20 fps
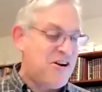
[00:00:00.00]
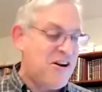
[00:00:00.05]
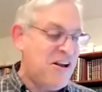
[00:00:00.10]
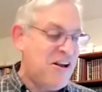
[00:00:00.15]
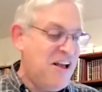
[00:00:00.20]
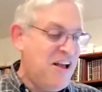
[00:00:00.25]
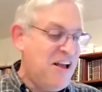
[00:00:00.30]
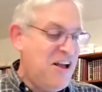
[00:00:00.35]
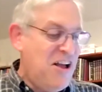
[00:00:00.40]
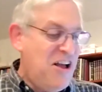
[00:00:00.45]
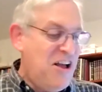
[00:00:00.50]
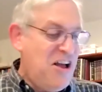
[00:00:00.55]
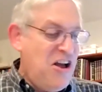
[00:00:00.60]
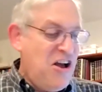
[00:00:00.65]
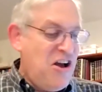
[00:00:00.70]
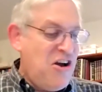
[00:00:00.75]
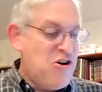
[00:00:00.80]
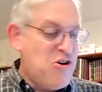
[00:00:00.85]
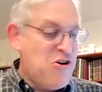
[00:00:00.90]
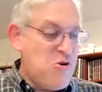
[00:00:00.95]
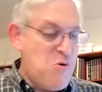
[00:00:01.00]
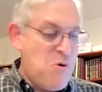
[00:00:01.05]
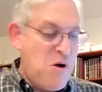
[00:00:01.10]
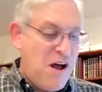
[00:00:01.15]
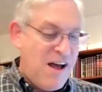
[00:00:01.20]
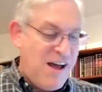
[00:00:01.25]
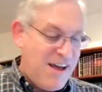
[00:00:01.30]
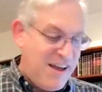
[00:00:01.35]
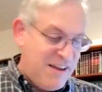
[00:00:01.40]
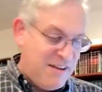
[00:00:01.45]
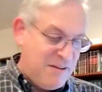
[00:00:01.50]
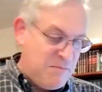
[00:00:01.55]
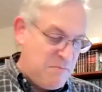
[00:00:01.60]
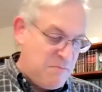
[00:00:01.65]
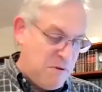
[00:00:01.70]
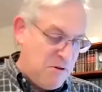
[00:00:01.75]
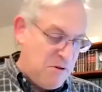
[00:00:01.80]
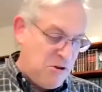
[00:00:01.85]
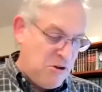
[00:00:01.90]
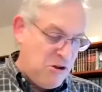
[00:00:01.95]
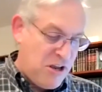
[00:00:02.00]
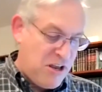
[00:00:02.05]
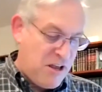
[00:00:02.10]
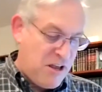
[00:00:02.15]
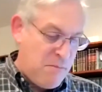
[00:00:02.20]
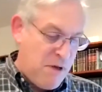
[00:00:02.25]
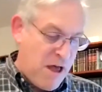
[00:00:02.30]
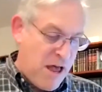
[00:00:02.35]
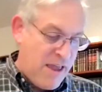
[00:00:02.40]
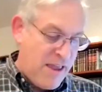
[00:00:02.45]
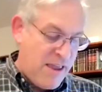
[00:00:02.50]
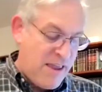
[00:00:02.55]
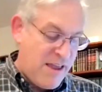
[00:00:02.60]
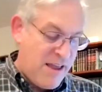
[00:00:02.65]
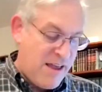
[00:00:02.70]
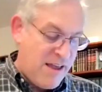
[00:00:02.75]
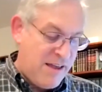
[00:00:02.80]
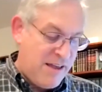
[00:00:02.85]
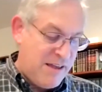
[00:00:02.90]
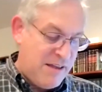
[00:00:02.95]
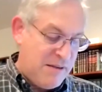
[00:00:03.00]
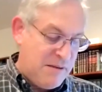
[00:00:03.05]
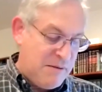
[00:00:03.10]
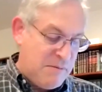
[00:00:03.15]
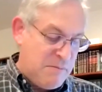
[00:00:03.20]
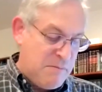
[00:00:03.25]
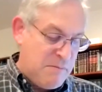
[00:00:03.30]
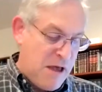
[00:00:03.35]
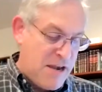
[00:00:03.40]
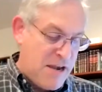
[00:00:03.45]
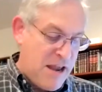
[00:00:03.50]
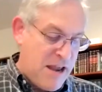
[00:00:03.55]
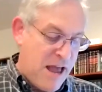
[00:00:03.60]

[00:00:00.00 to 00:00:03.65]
Adler, so. who uh, look, my uh, Rabbi